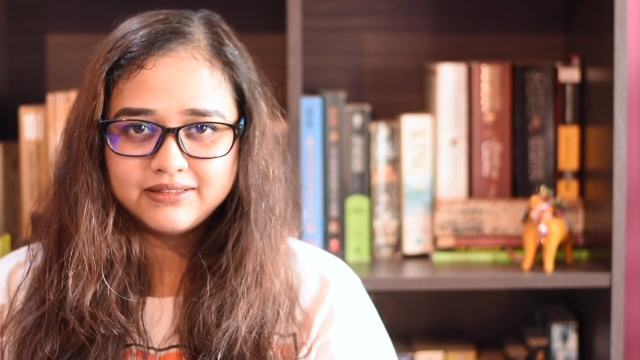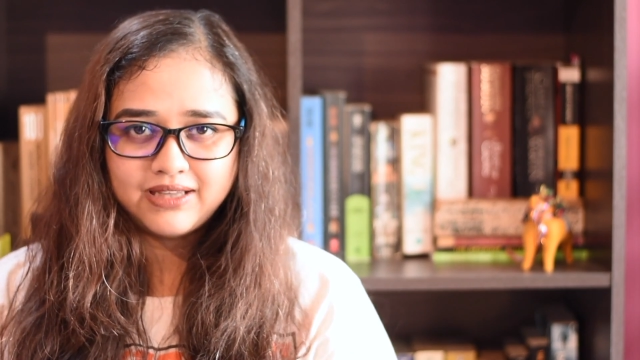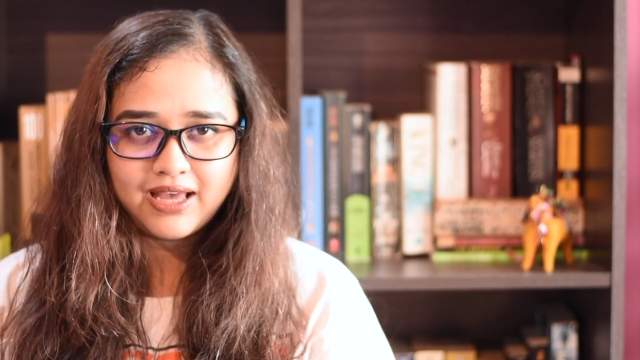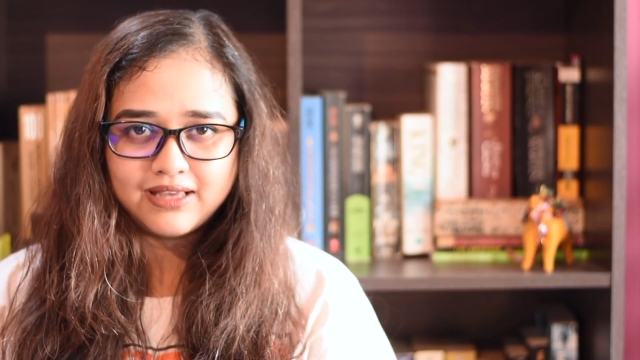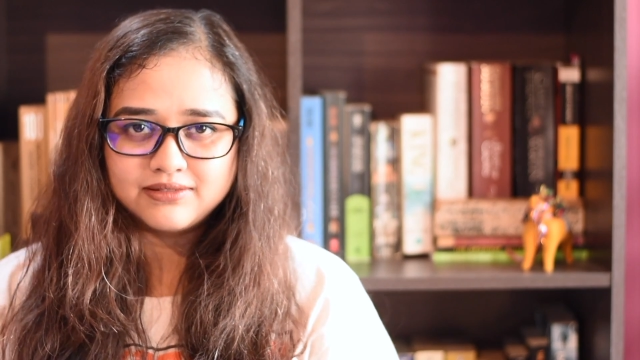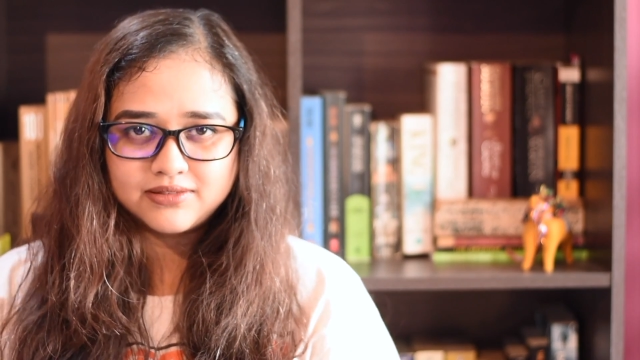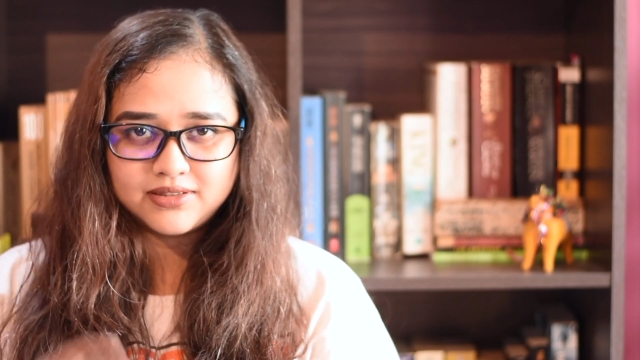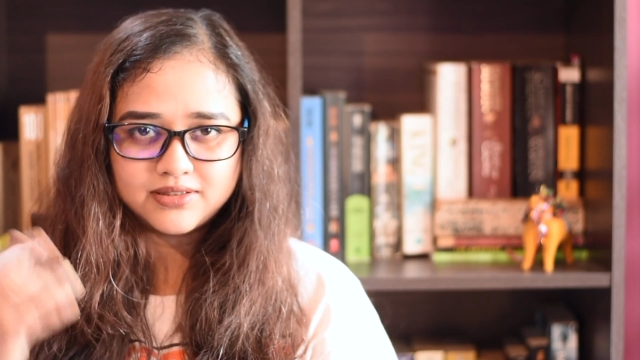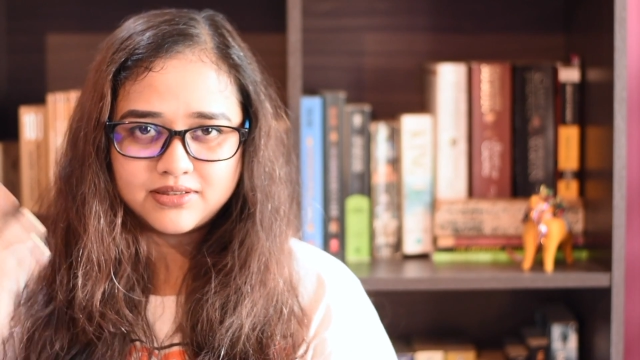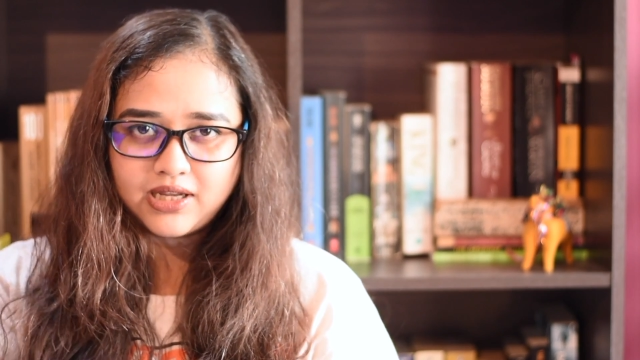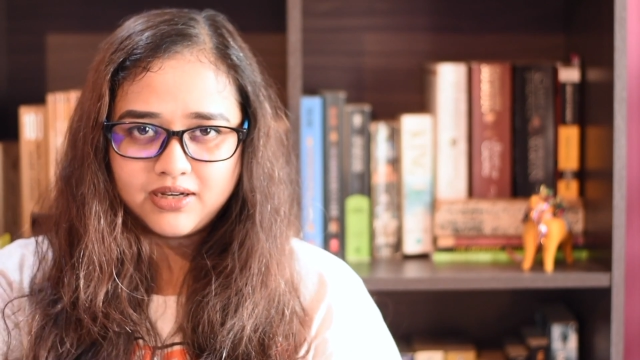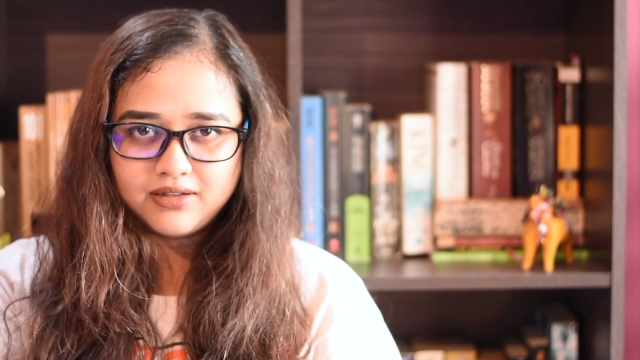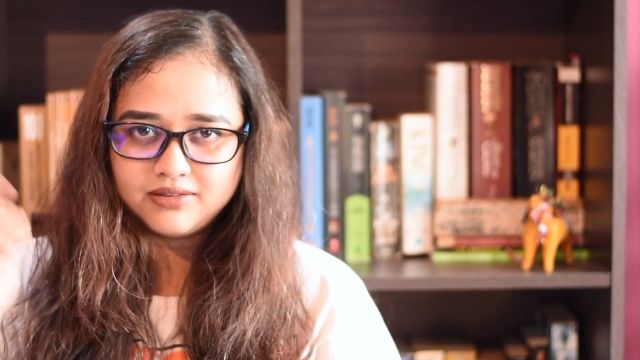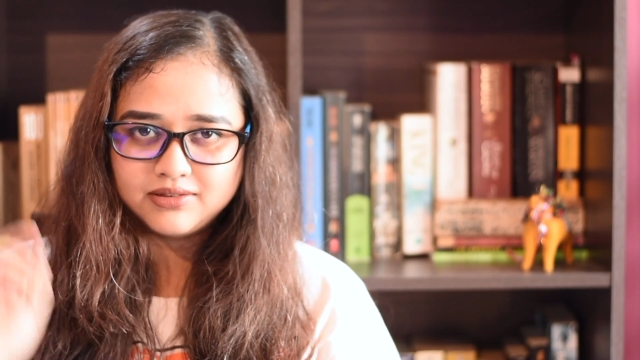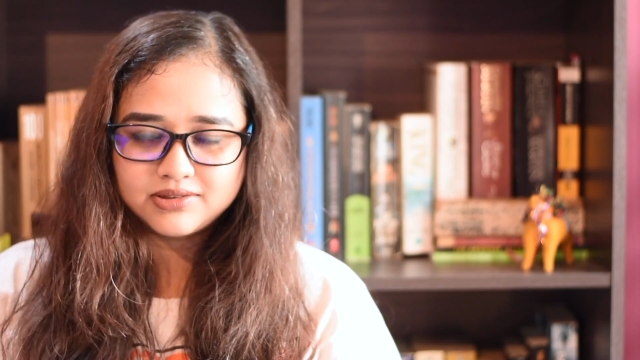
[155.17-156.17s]
as the
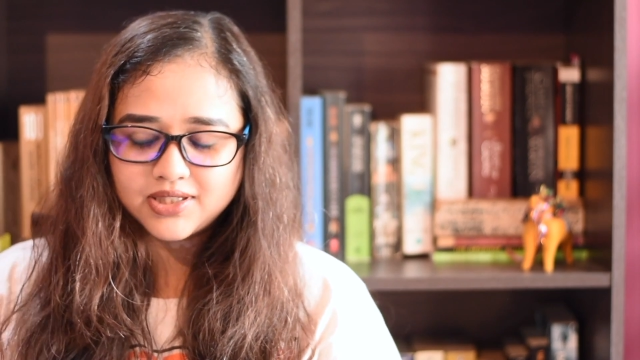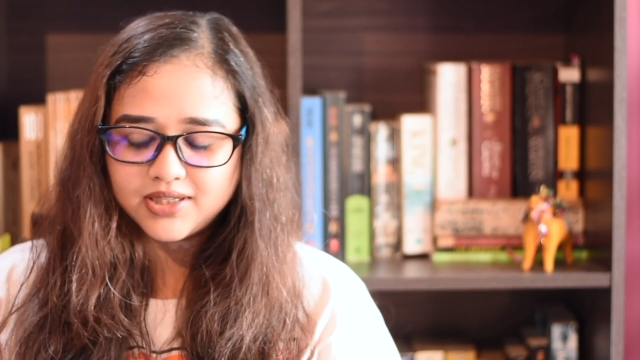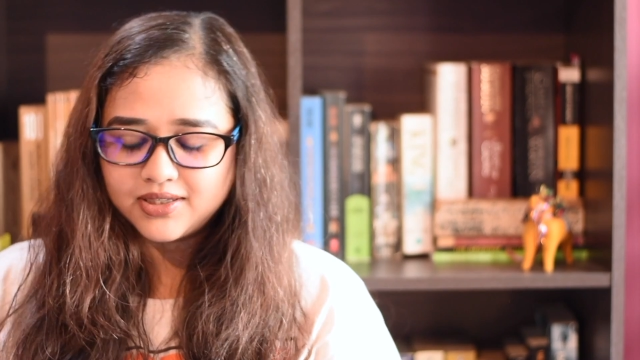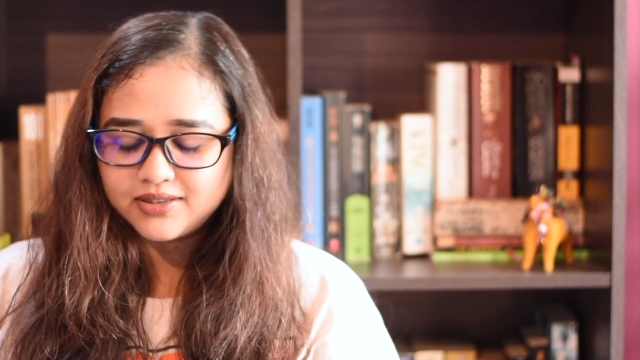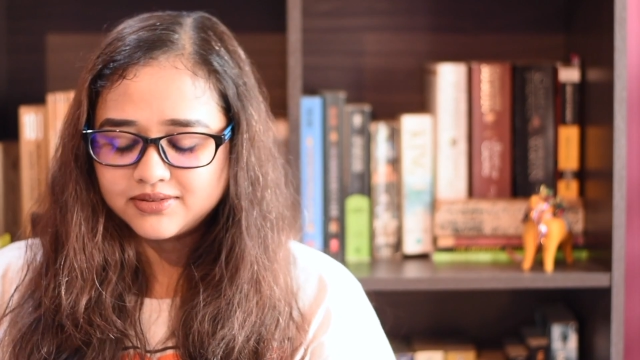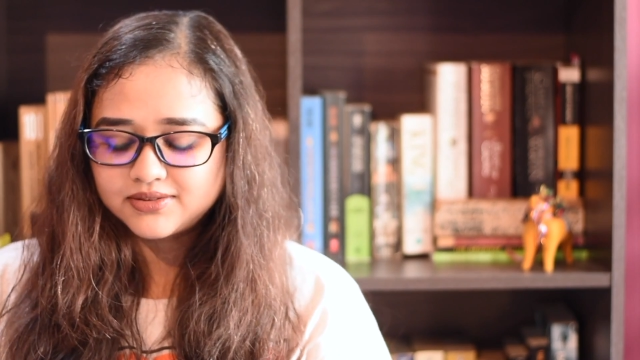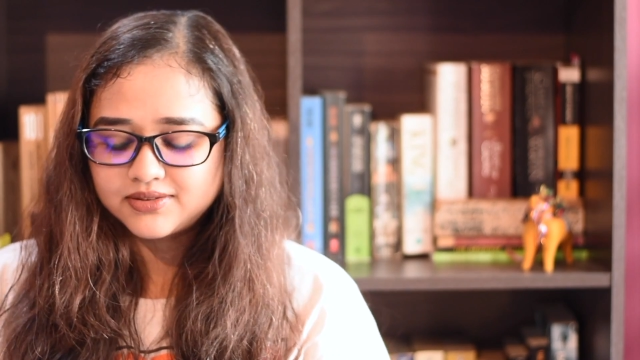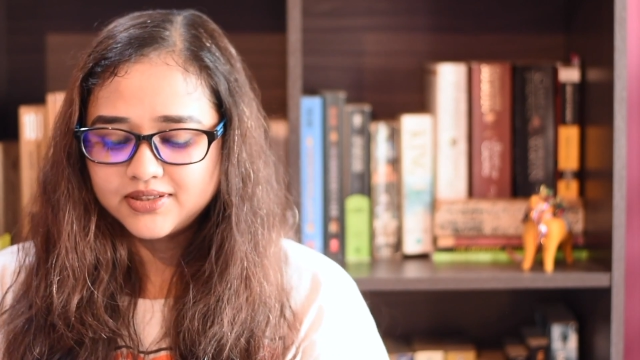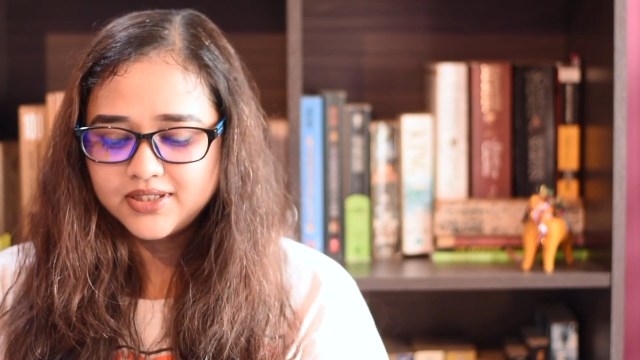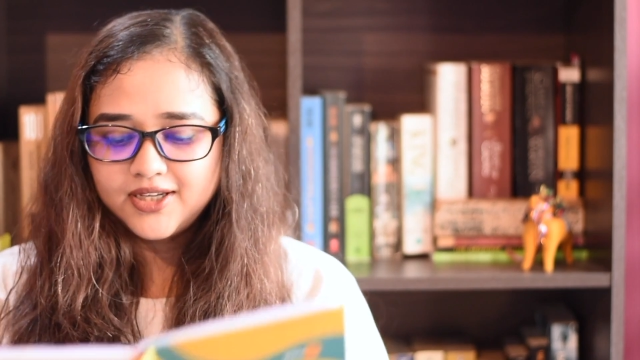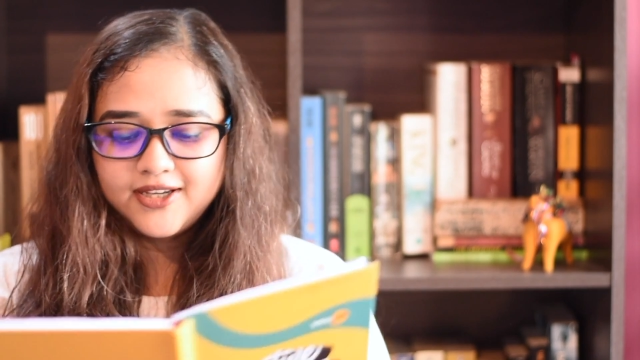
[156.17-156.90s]
title says.